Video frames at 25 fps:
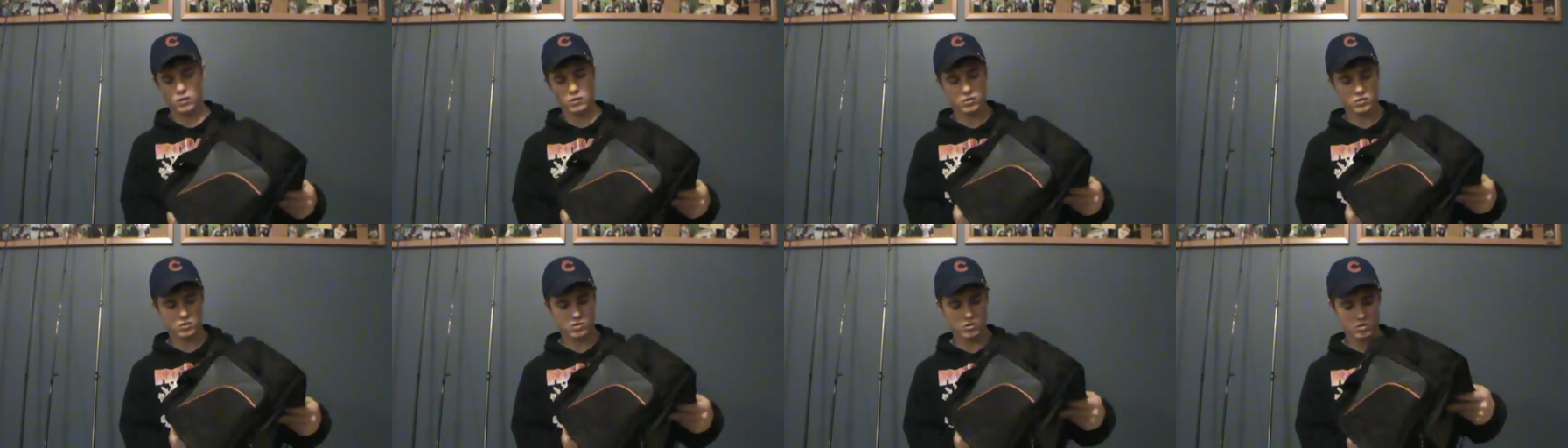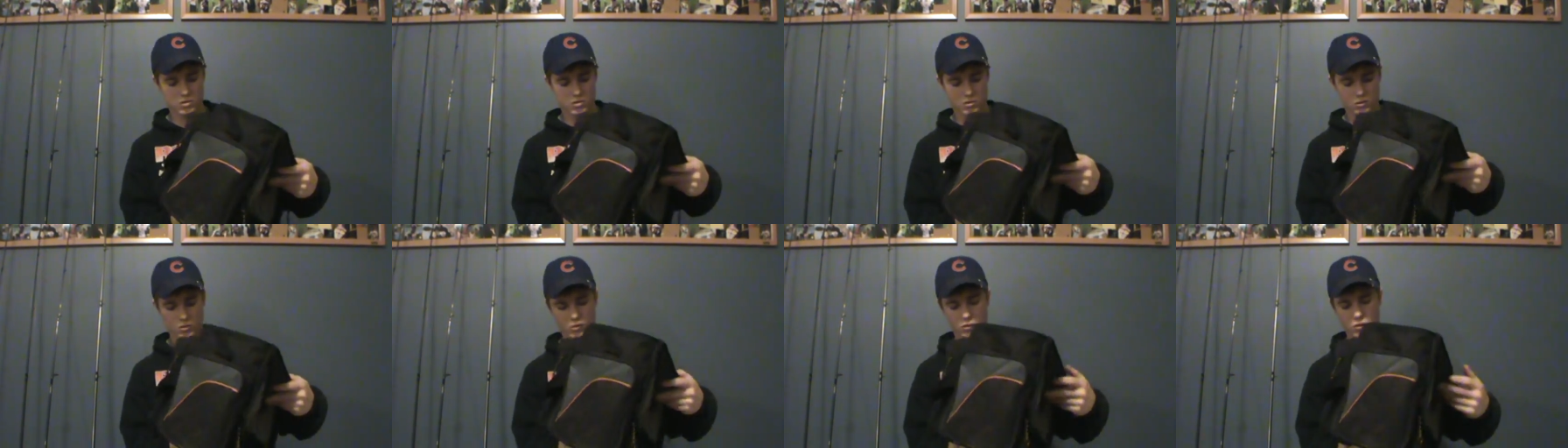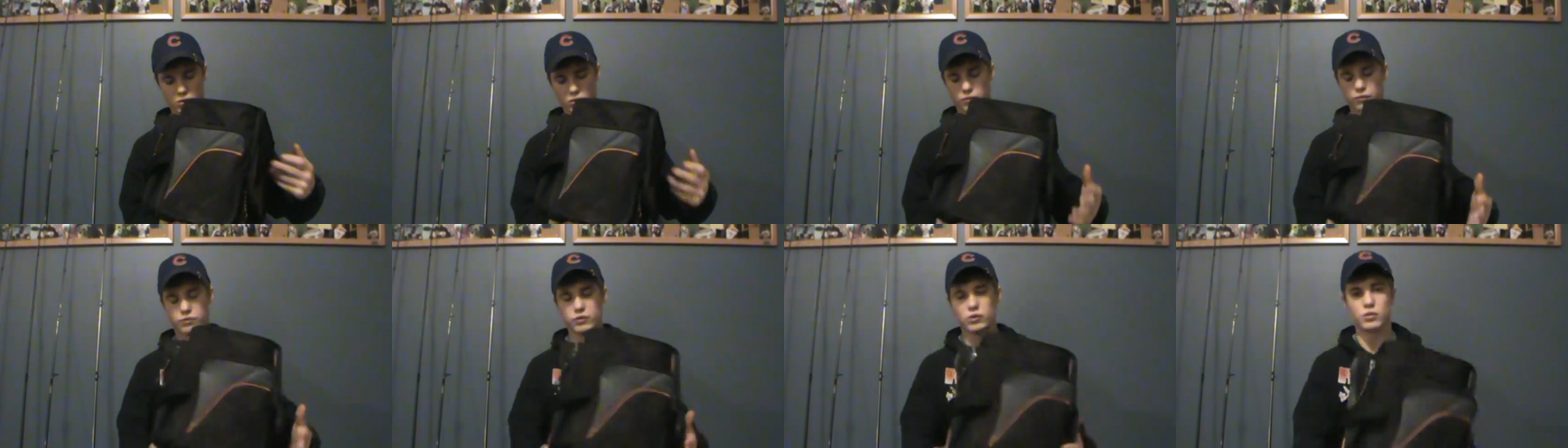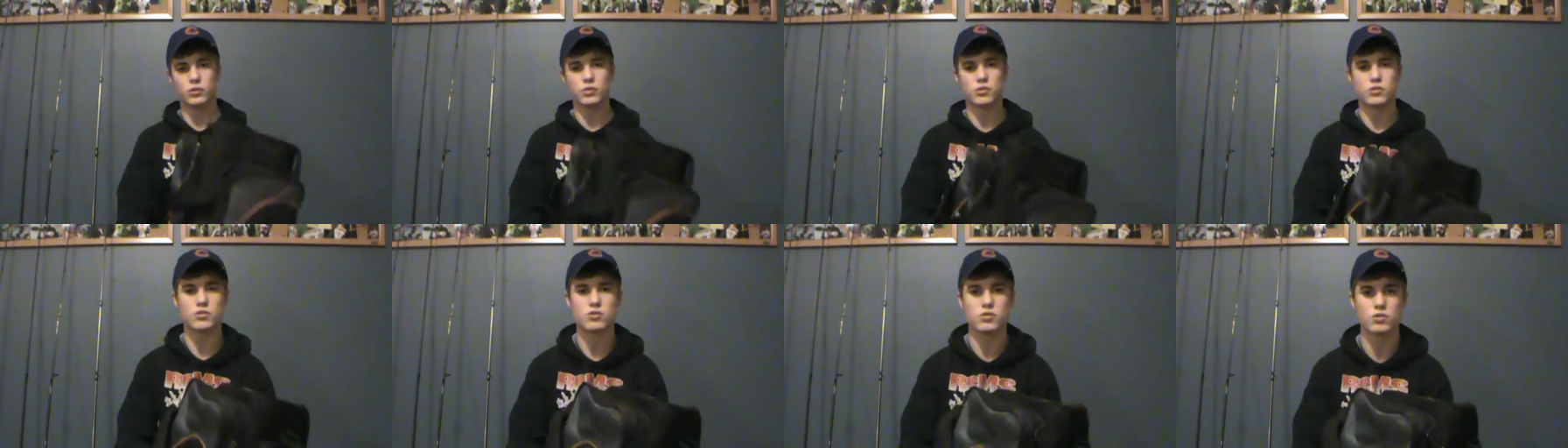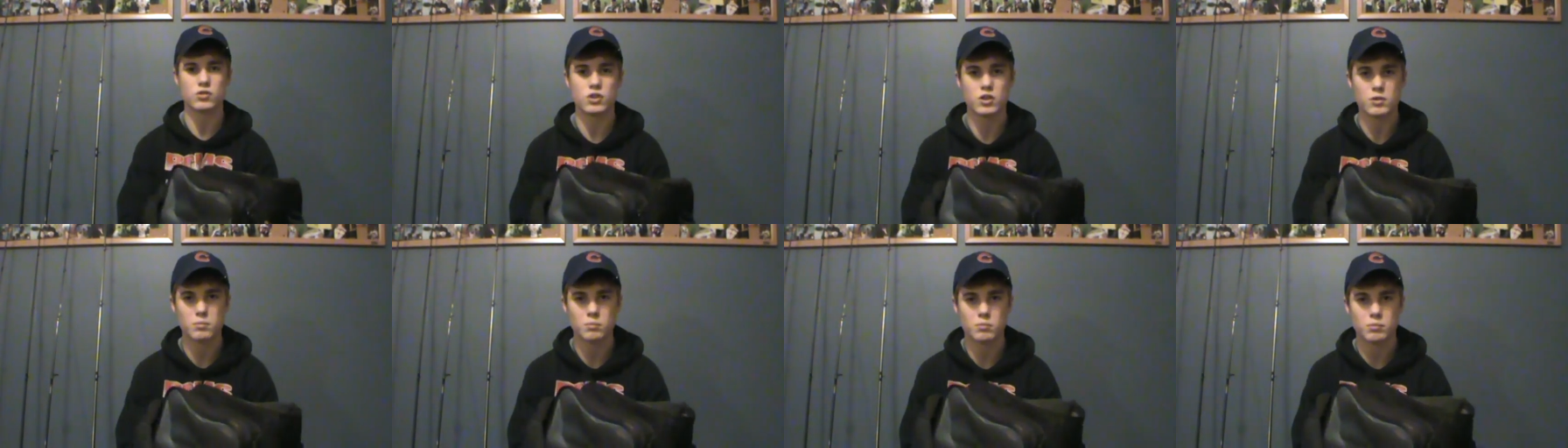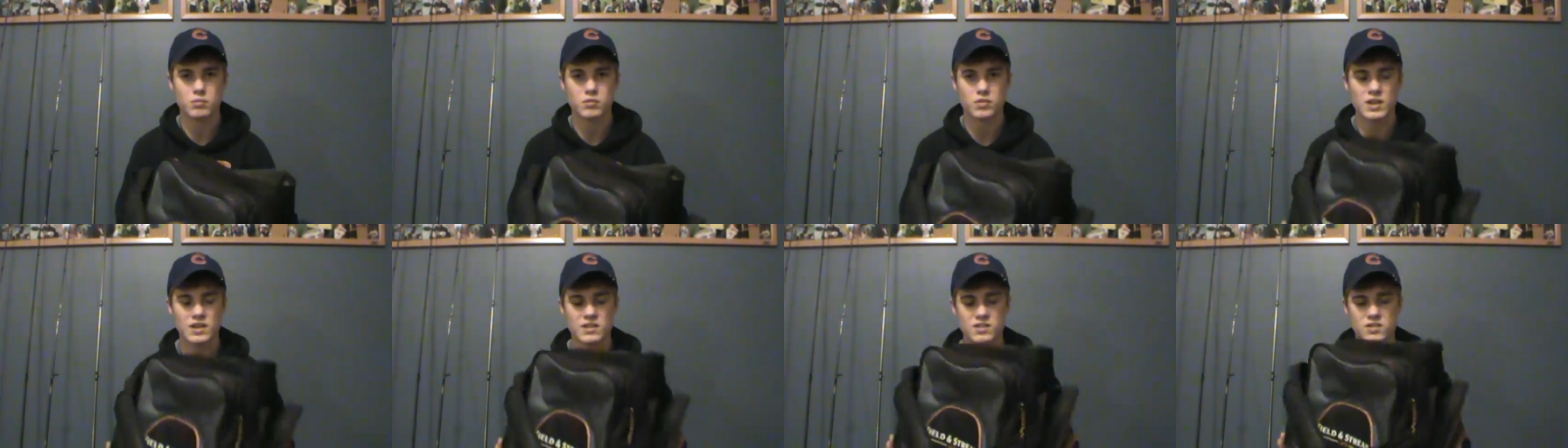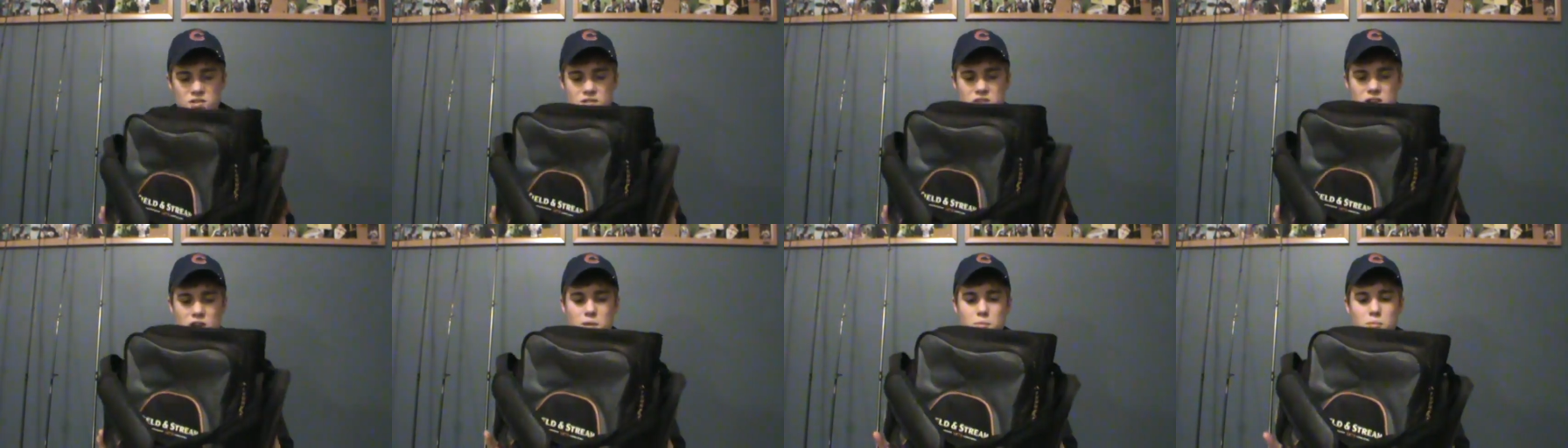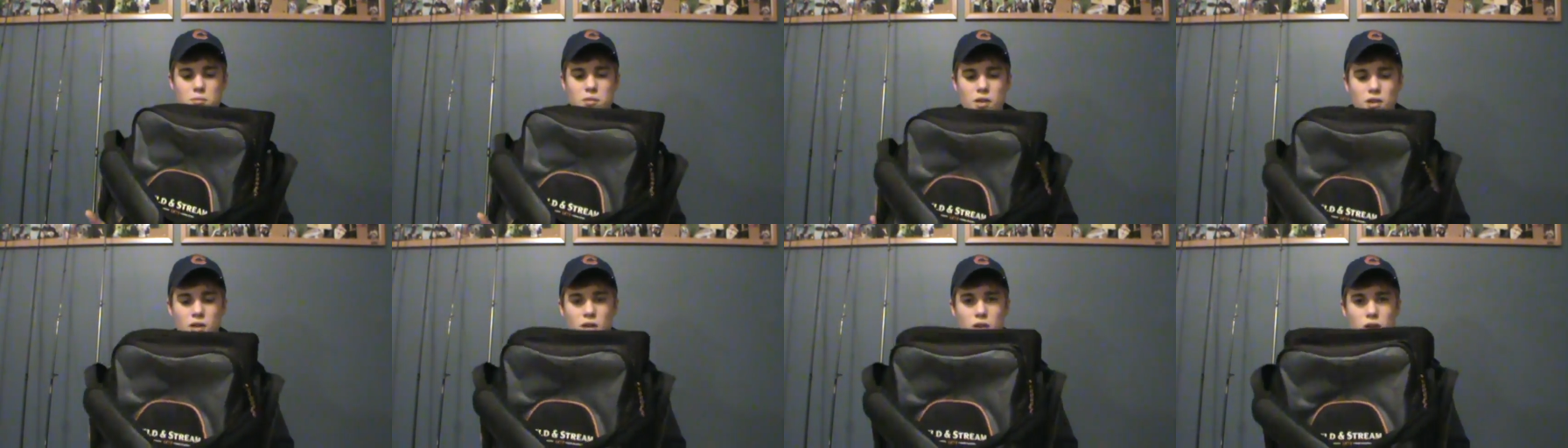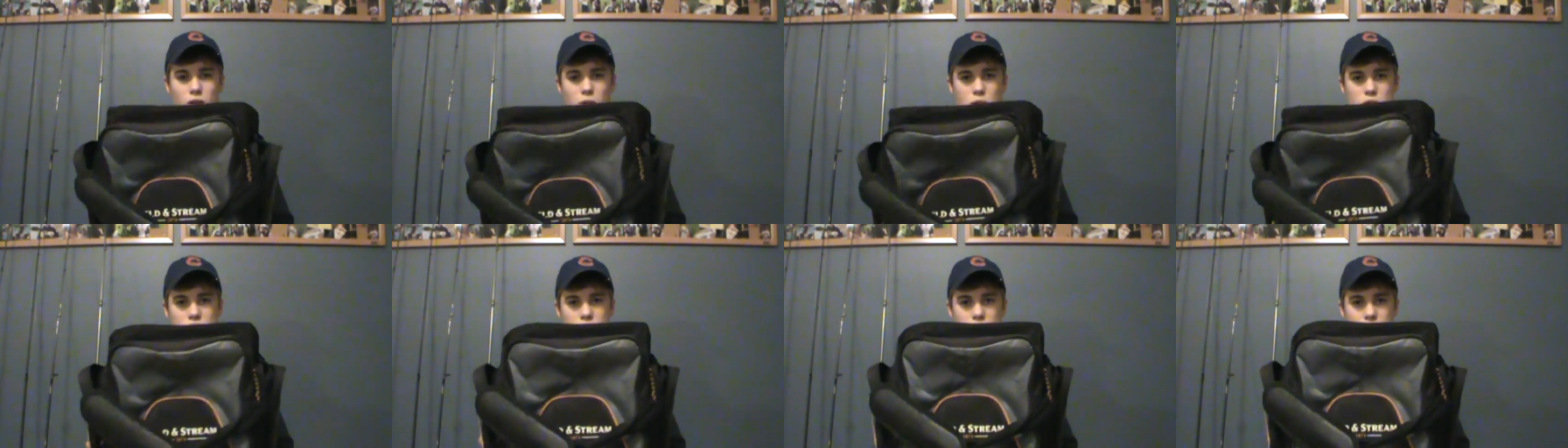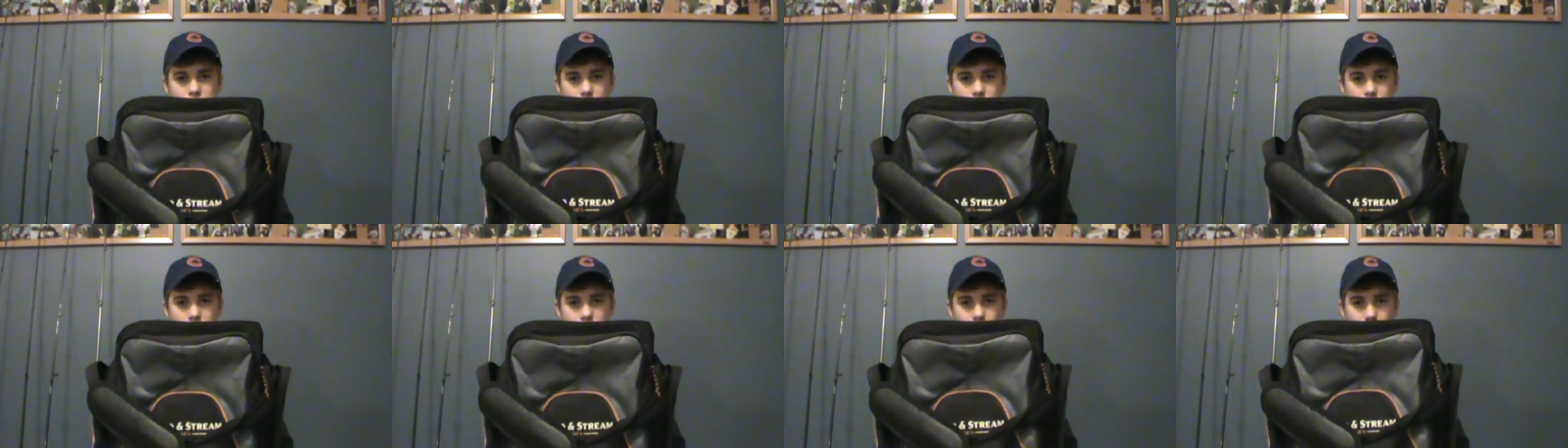It's just a little Field & Stream. That's the same thing I always use,